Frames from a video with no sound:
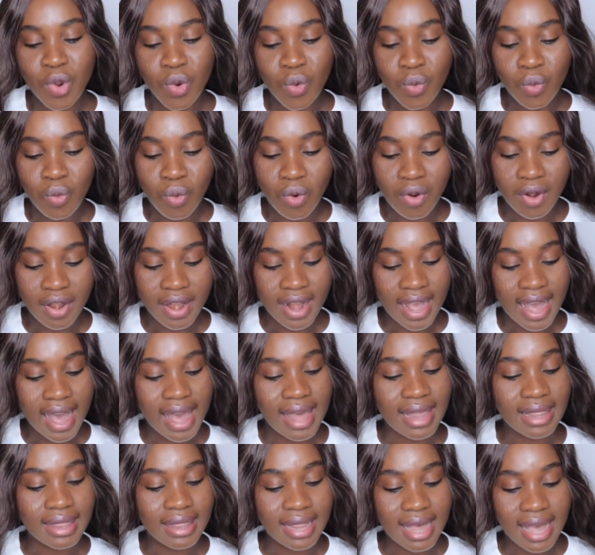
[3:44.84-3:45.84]
what
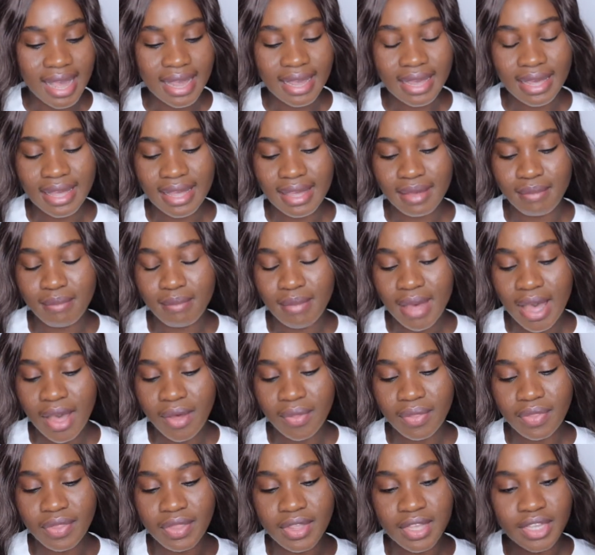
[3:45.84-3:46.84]
I like
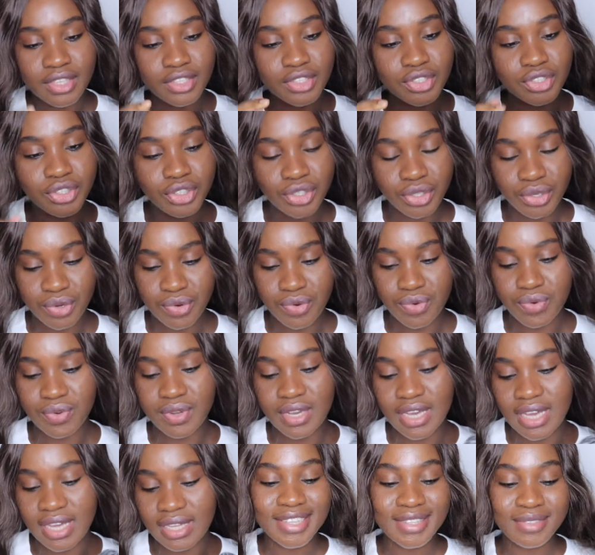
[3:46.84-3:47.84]
about this shoe.
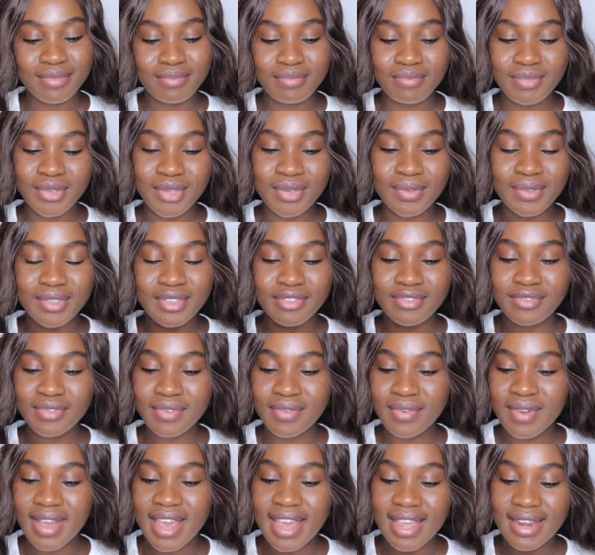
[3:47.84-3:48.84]
It's
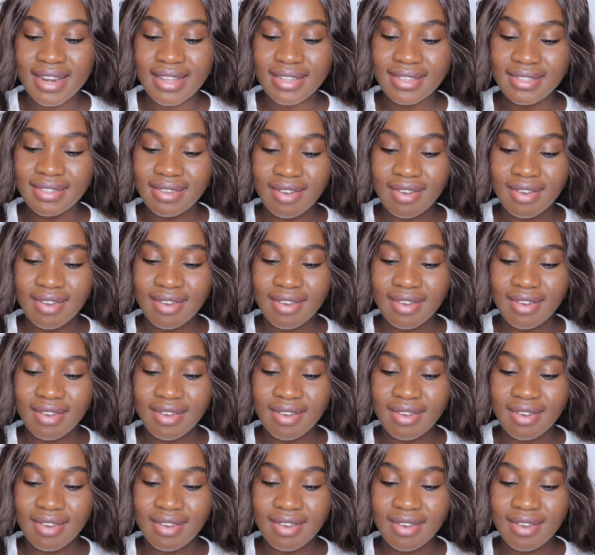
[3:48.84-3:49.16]
beautiful and it's